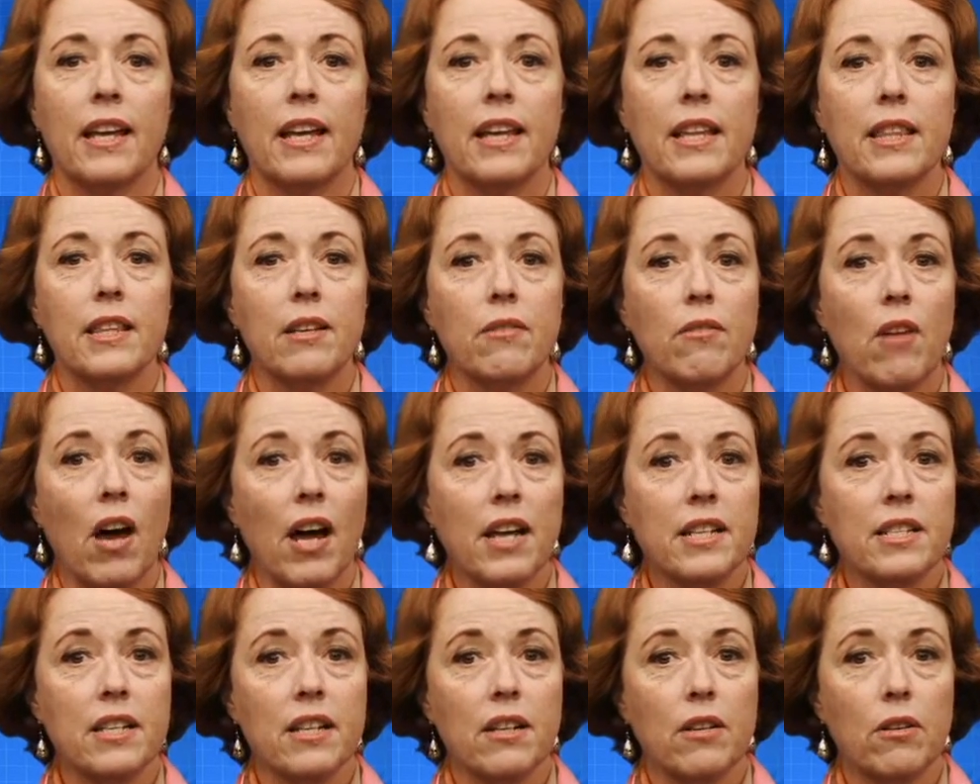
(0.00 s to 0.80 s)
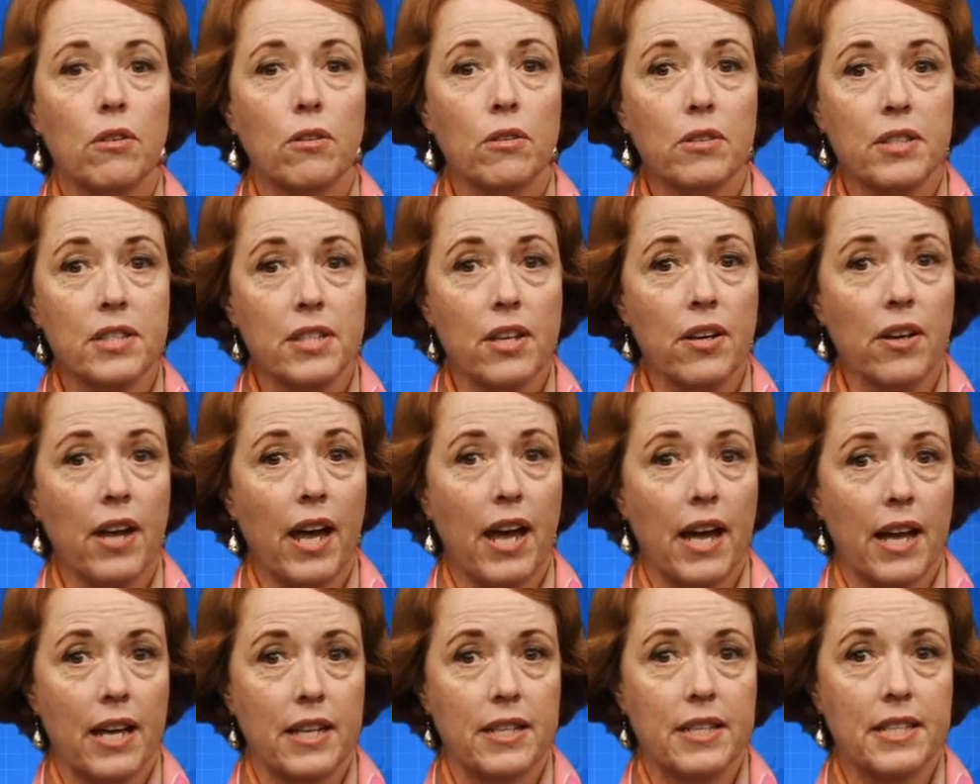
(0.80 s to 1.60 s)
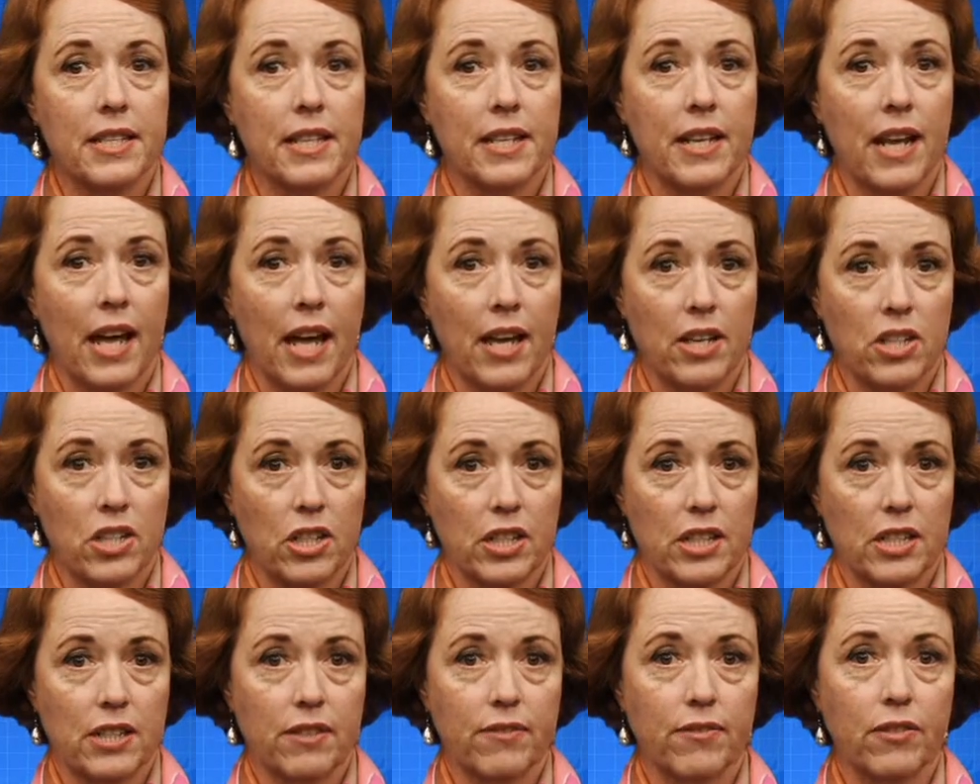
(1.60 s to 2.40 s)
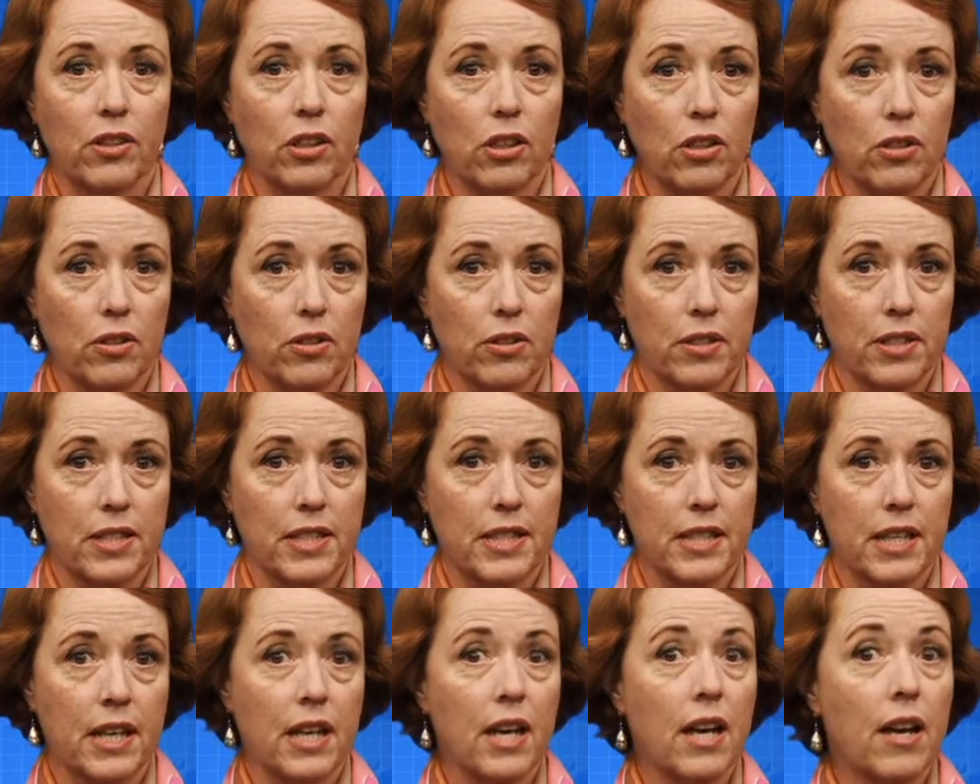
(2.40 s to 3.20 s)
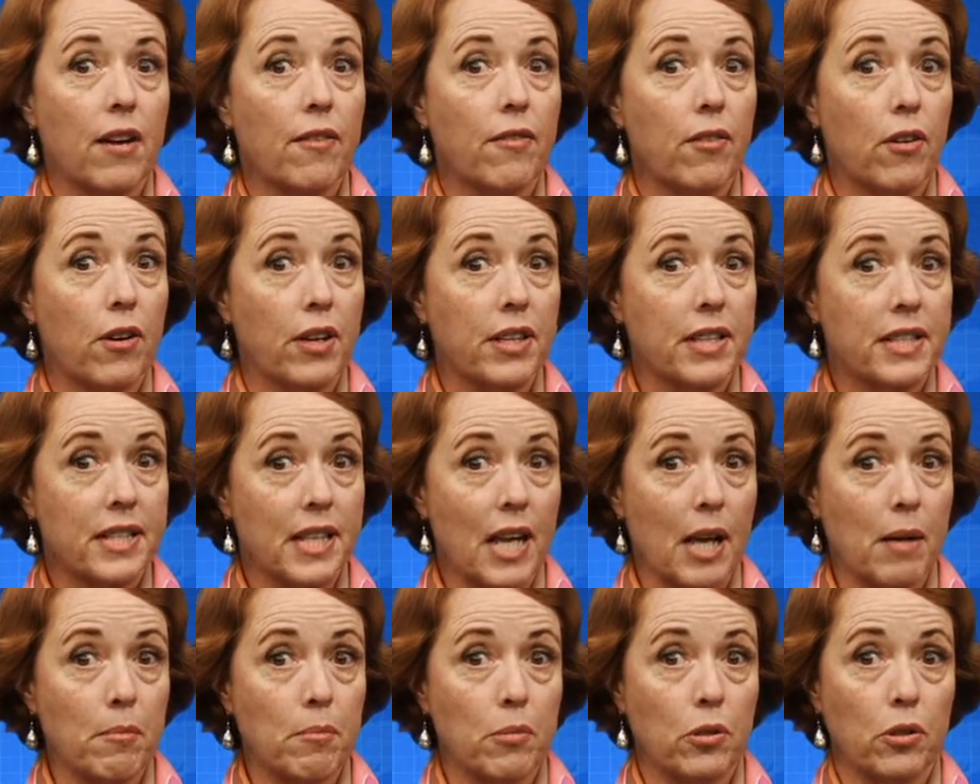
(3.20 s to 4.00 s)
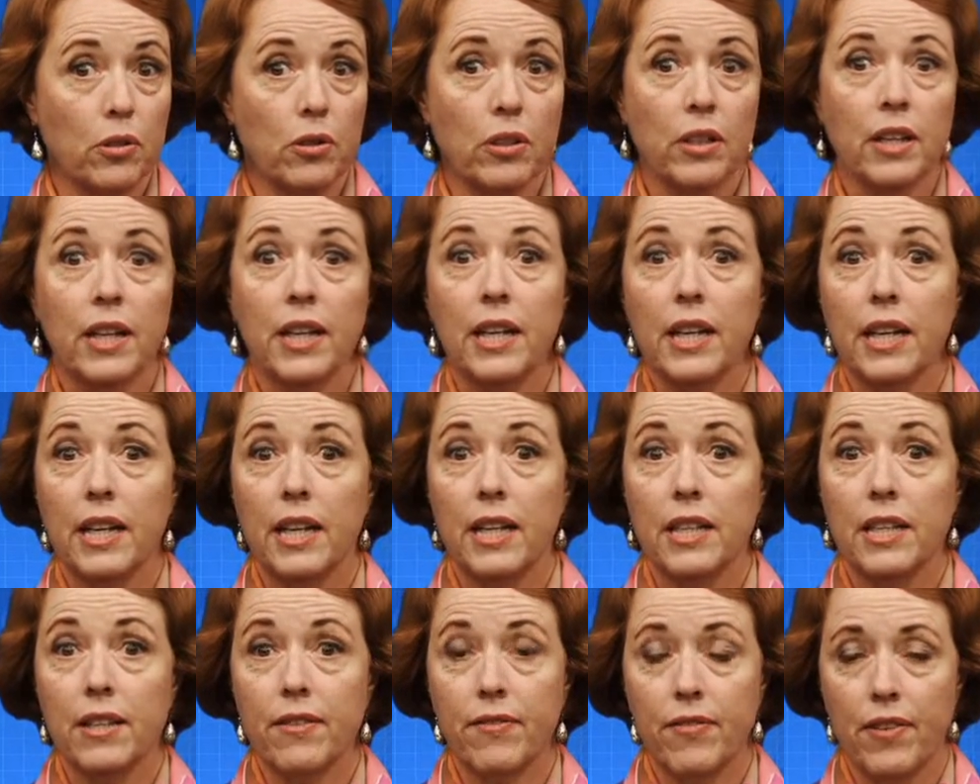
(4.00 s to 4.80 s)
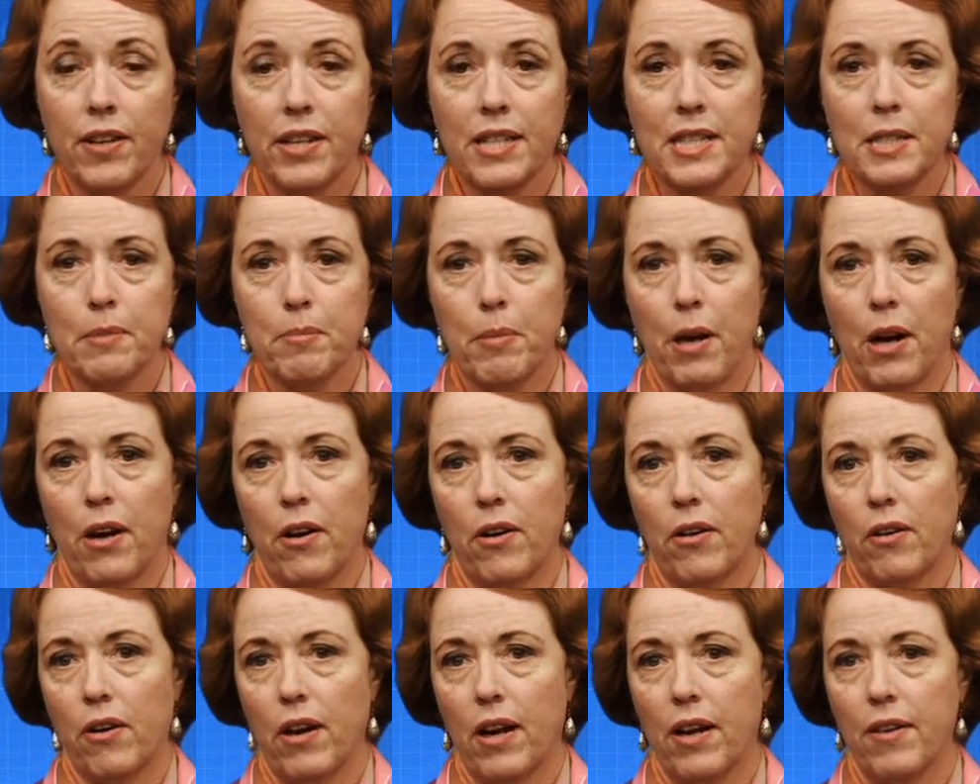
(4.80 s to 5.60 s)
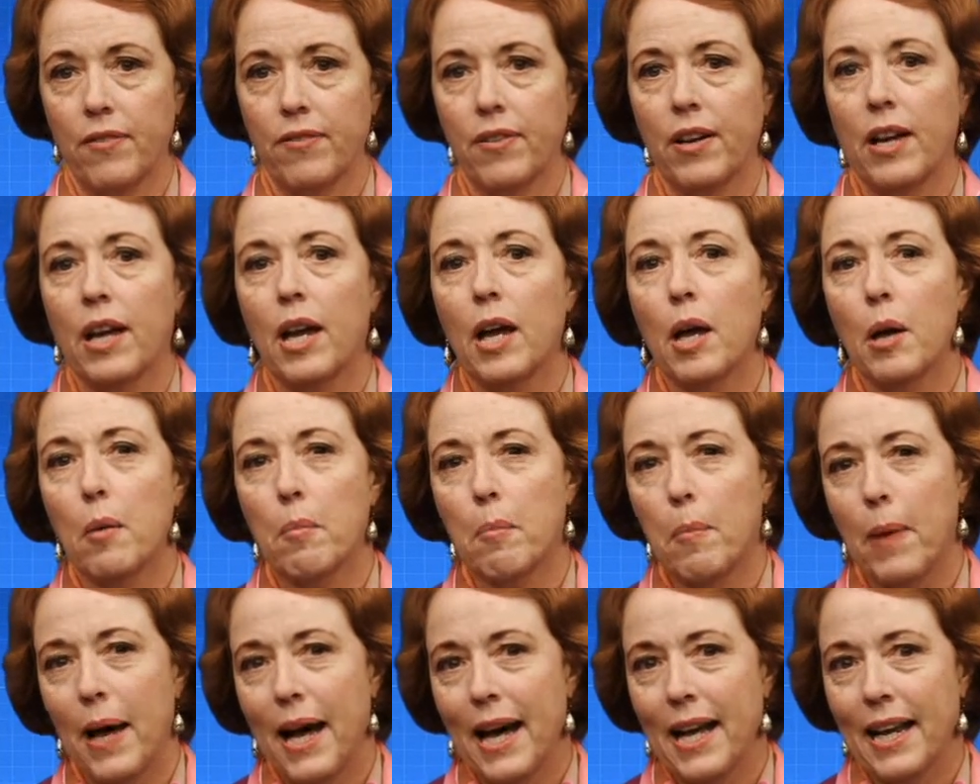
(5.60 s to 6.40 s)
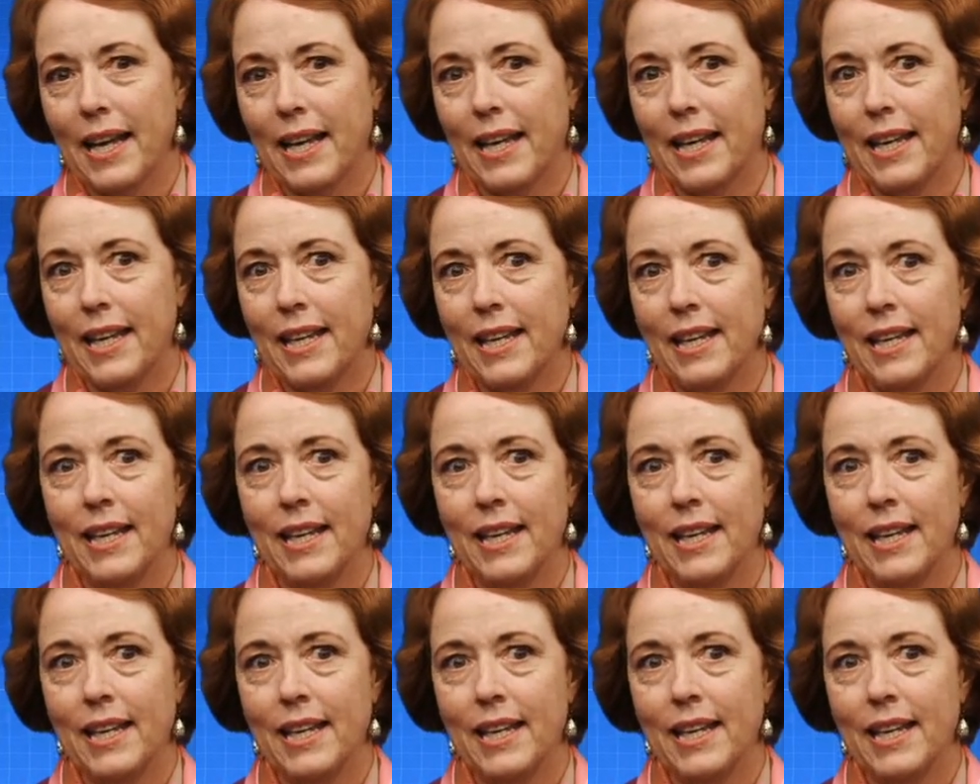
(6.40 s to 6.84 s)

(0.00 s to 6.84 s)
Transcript: The writer also adds an adjective clause. For example, in the first paragraph, Bali,